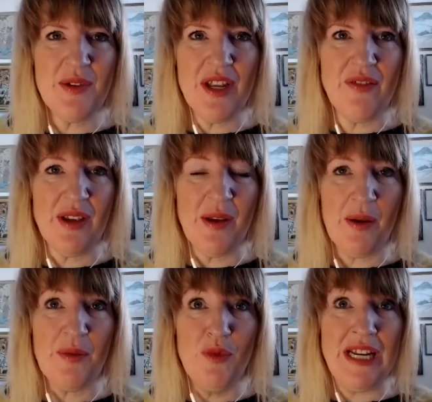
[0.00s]
kind of, I
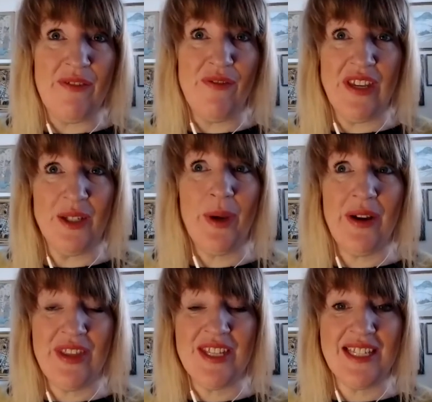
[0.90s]
can really feel
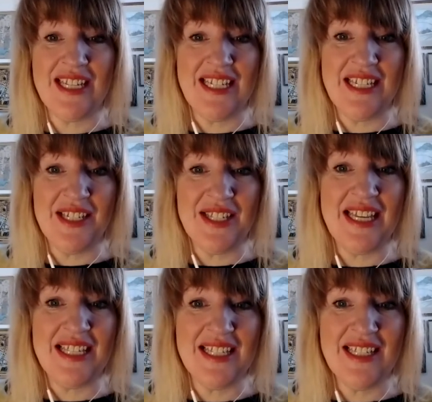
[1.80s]
where the skittiness
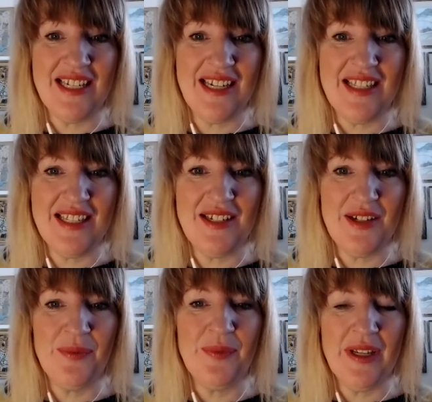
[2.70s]
is, and it,
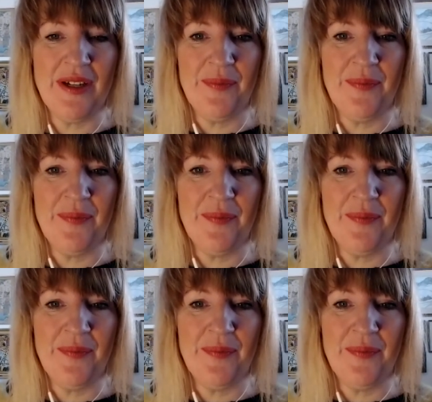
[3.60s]
yeah.